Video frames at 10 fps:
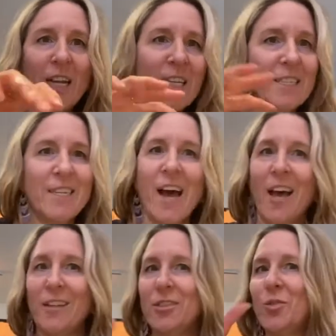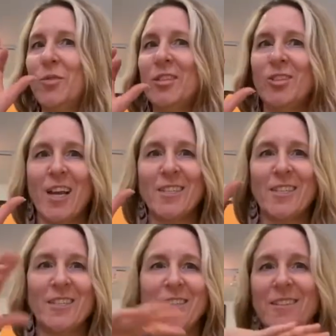It is not to
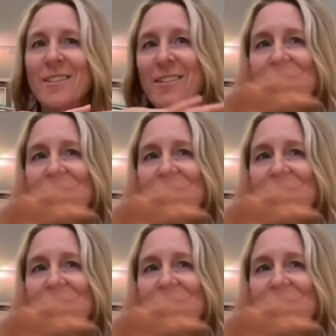ingest